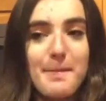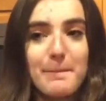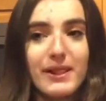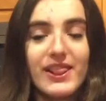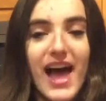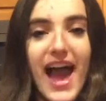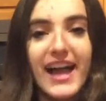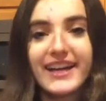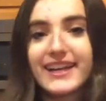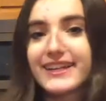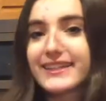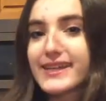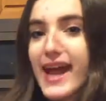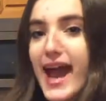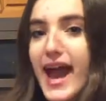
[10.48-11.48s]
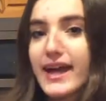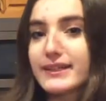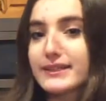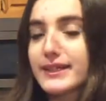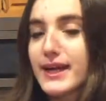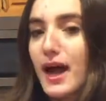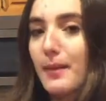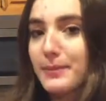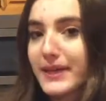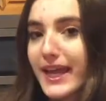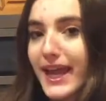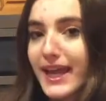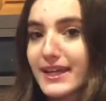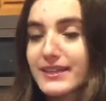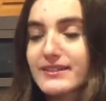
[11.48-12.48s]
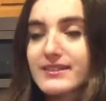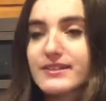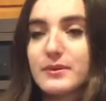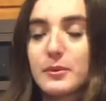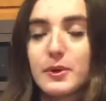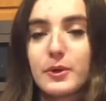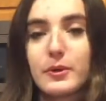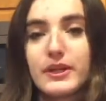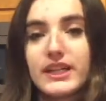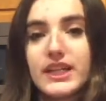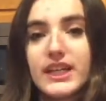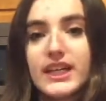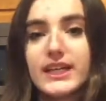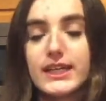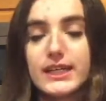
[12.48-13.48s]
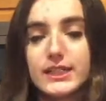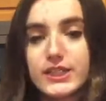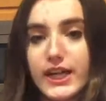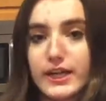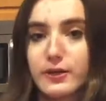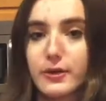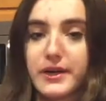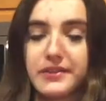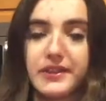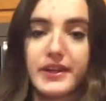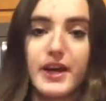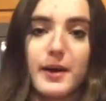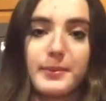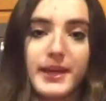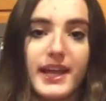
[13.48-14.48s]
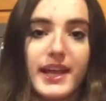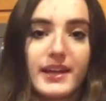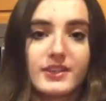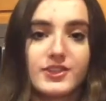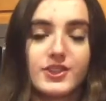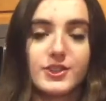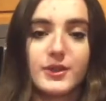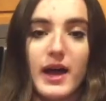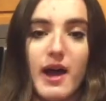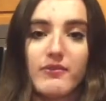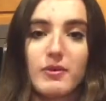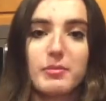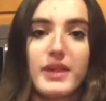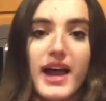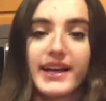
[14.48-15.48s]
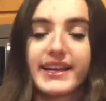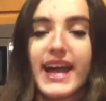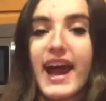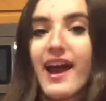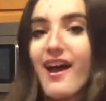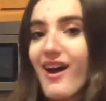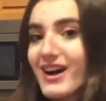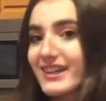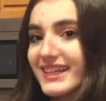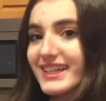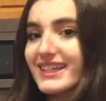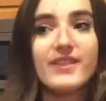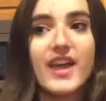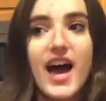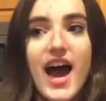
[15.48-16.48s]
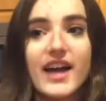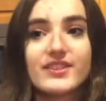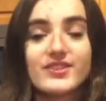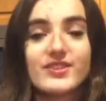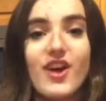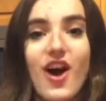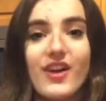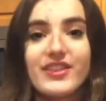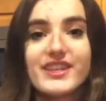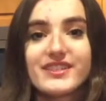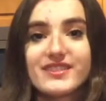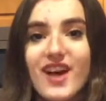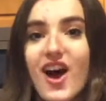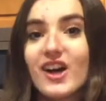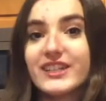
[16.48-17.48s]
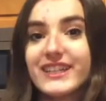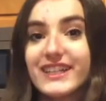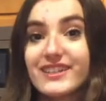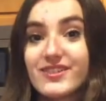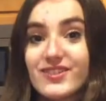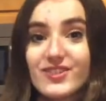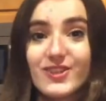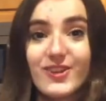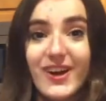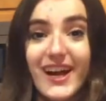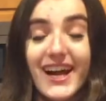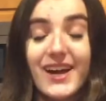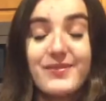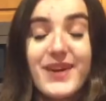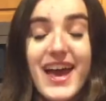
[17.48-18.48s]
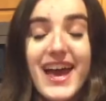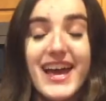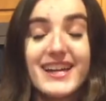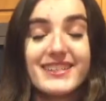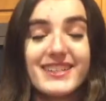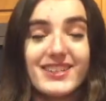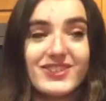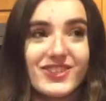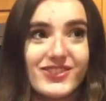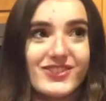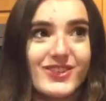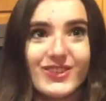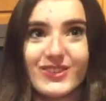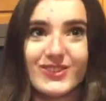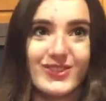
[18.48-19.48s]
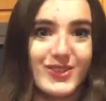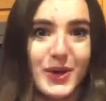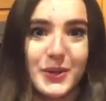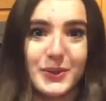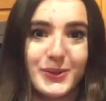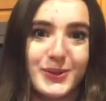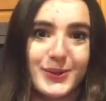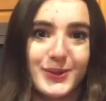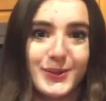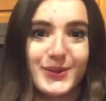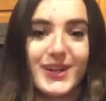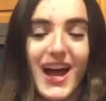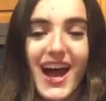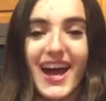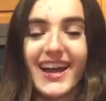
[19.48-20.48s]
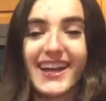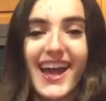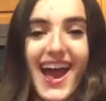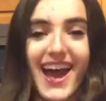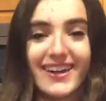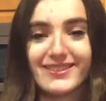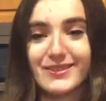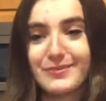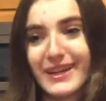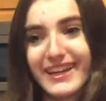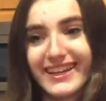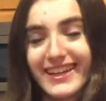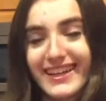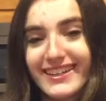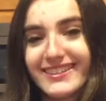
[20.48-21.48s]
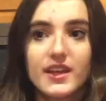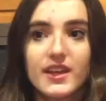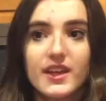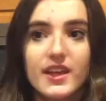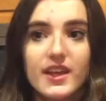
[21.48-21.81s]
Black Cat Cupcakes. We're going to decorate the cupcake to have a black cat on it. I saw this on Instagram and it just looks so cute, I had to make it.